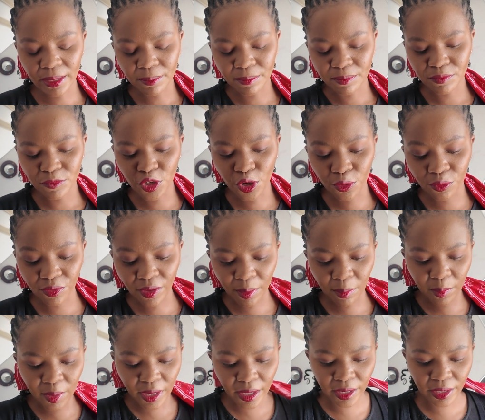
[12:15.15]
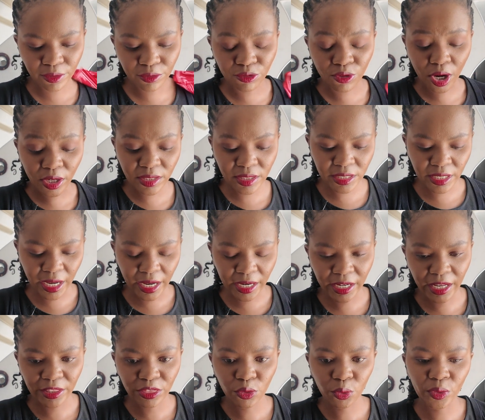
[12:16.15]
November roster
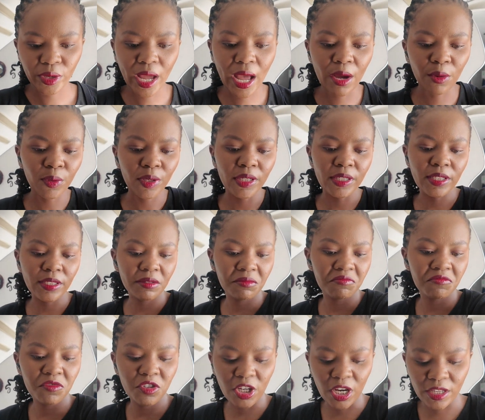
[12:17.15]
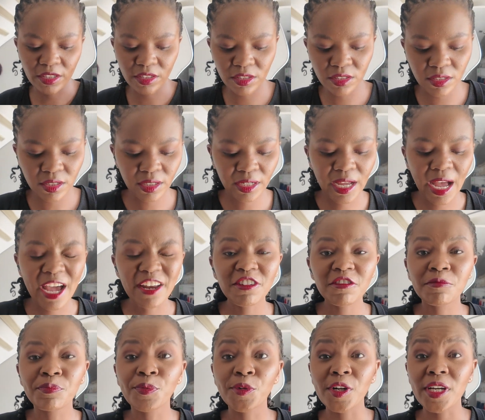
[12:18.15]
and I thought I would just kind
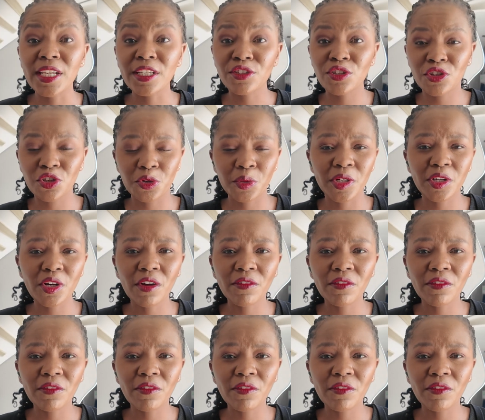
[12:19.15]
of breeze through it.